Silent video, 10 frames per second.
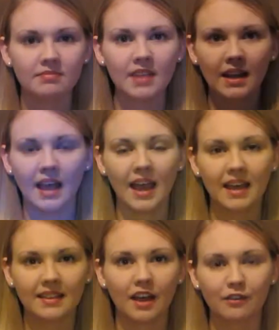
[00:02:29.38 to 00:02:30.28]
and I
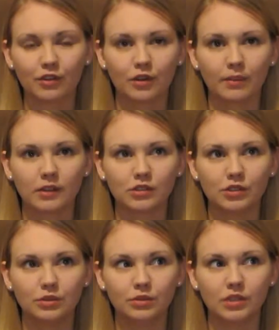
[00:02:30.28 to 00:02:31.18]
had that for about
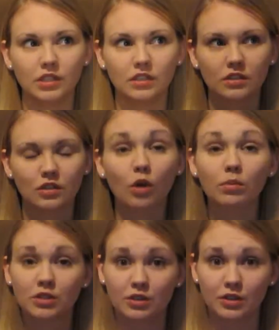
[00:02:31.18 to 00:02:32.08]
two years,
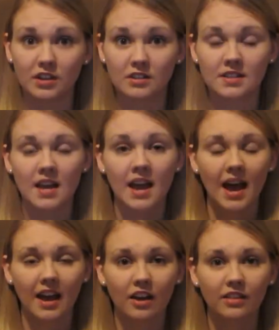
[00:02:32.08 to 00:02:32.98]
almost two years.
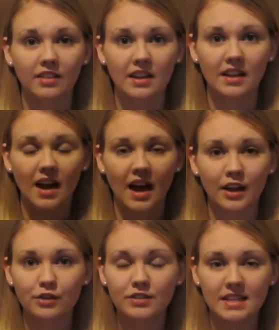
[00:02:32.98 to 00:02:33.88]
I got the
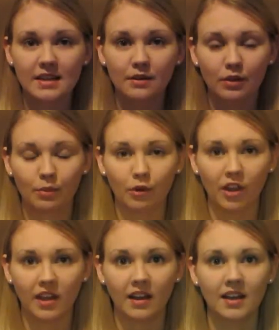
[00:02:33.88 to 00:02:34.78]
IUD, the
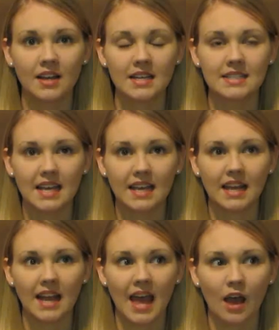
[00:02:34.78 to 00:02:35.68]
Mirena,
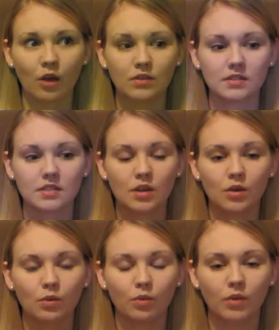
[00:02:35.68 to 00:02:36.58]
taken out
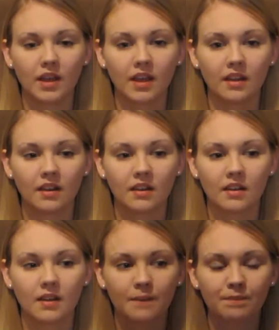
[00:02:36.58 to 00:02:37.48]
when
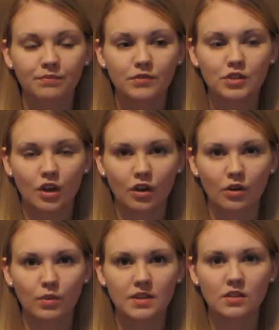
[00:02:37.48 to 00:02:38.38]
Dakota
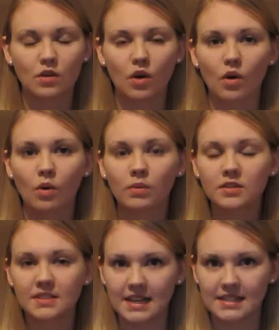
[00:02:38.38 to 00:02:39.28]
was
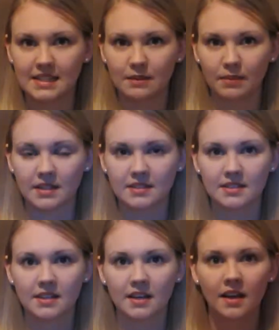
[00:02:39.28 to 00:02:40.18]
almost 18
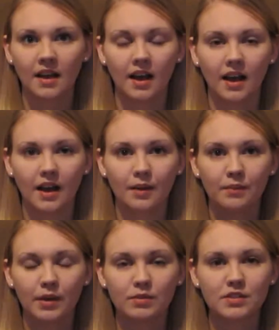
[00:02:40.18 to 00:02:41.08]
months. Um,
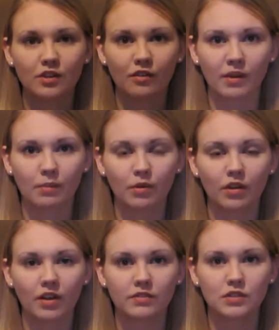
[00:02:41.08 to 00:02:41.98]
it was November
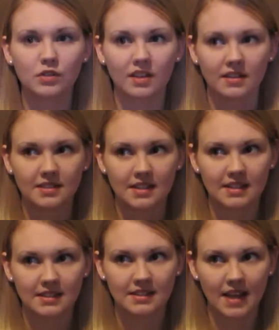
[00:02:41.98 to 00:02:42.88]
of
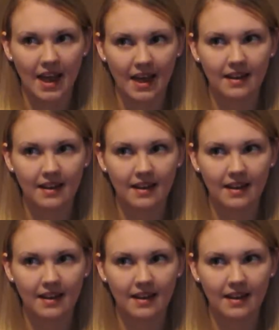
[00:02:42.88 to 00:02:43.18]
2010.